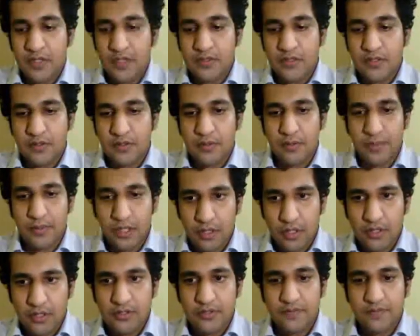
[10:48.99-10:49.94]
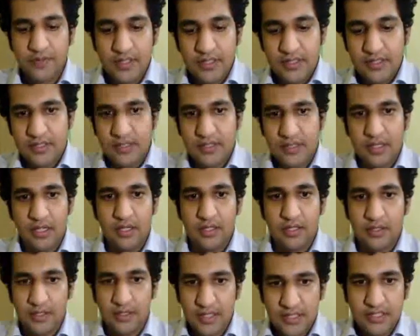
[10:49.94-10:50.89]
So because of this,
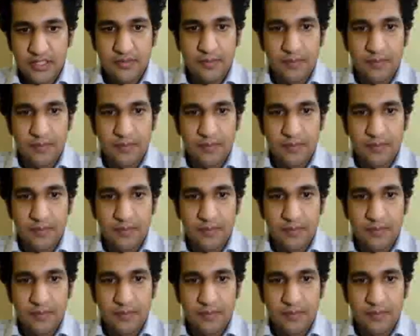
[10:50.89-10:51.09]
this